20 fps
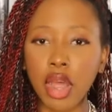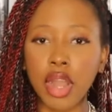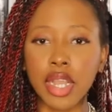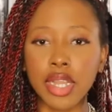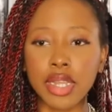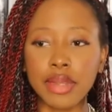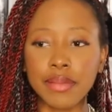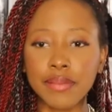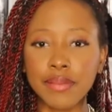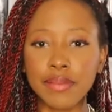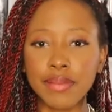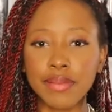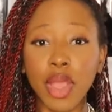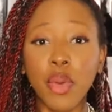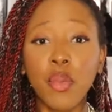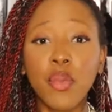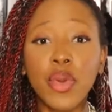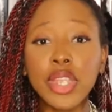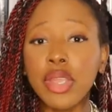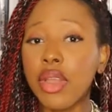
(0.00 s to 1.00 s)
are.
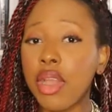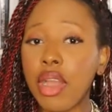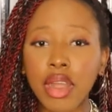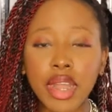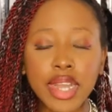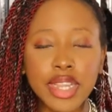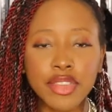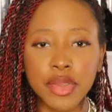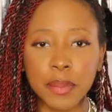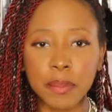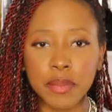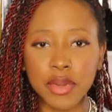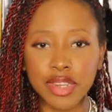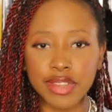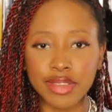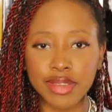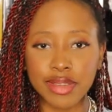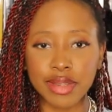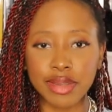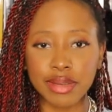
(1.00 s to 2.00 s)
Who you are as a
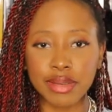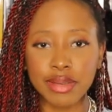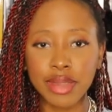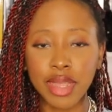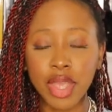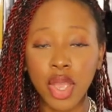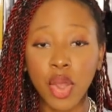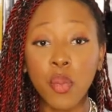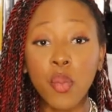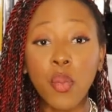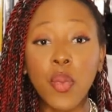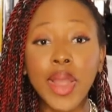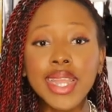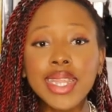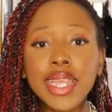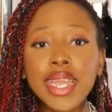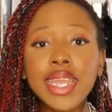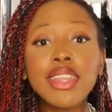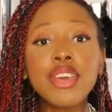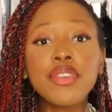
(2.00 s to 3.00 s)
person.
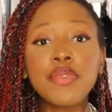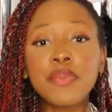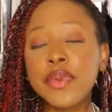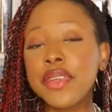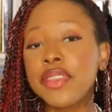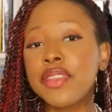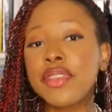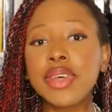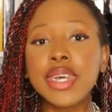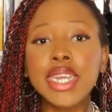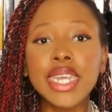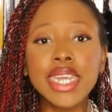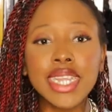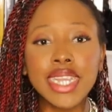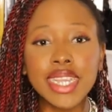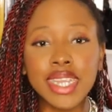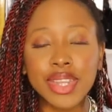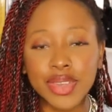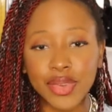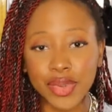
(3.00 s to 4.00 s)
What kind of
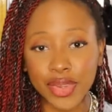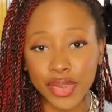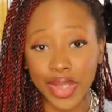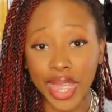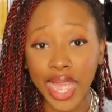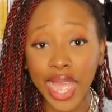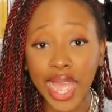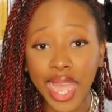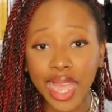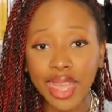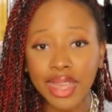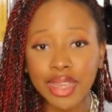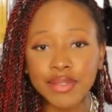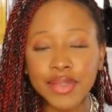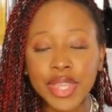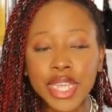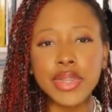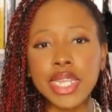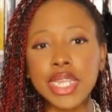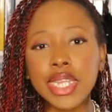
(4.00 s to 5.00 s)
personality do you
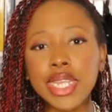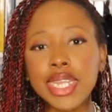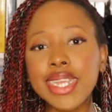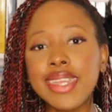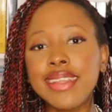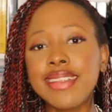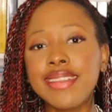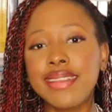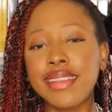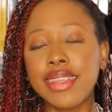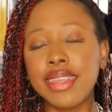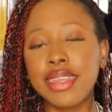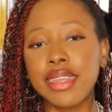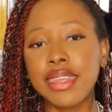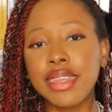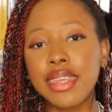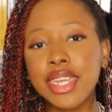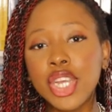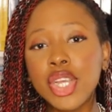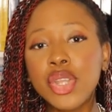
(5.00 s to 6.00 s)
have? Really
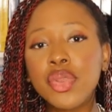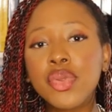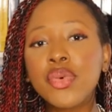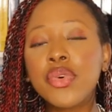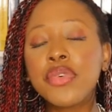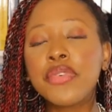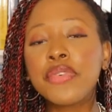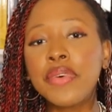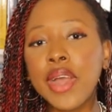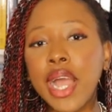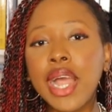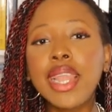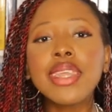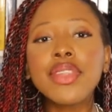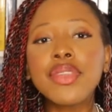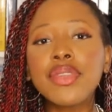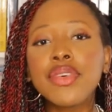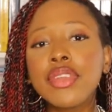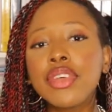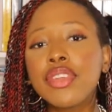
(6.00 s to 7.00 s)
easy to
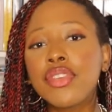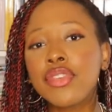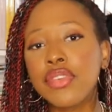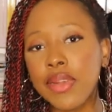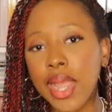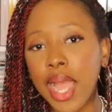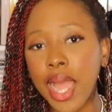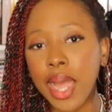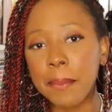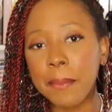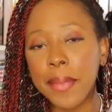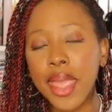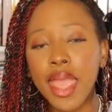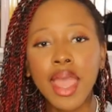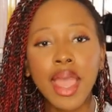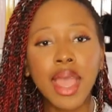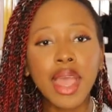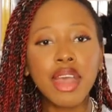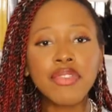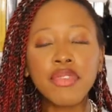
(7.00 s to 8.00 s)
fall into the trap
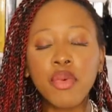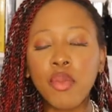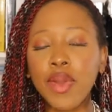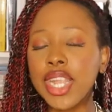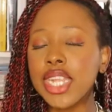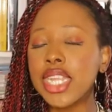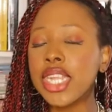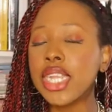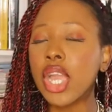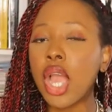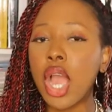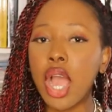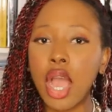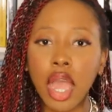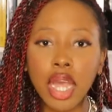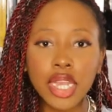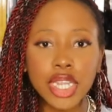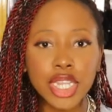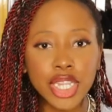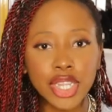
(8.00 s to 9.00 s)
of watching
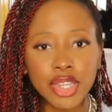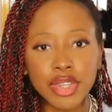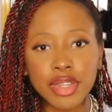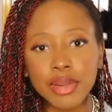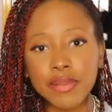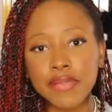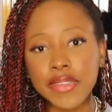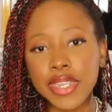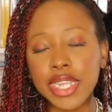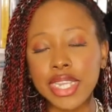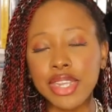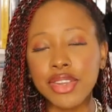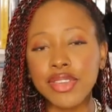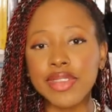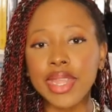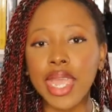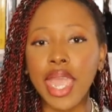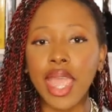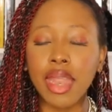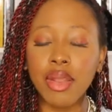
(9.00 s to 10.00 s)
other YouTube
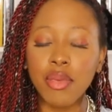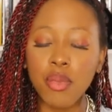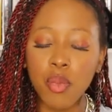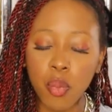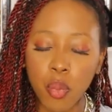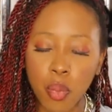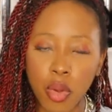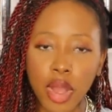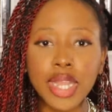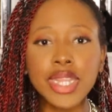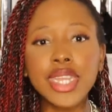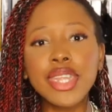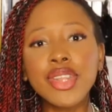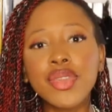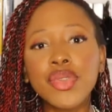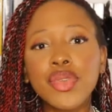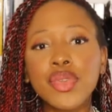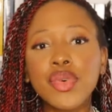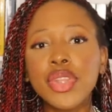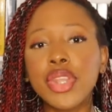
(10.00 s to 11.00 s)
videos and wanting
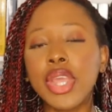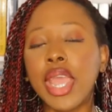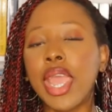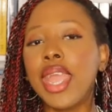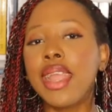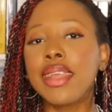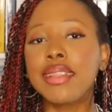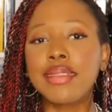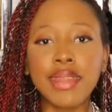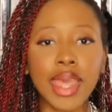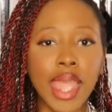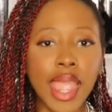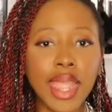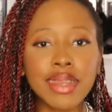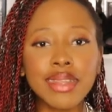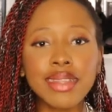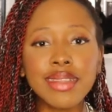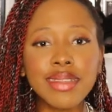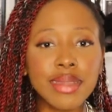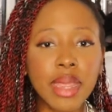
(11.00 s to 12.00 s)
to do the
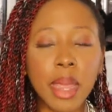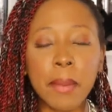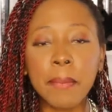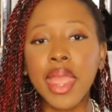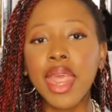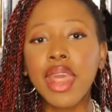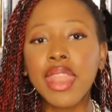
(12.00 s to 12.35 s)
exact same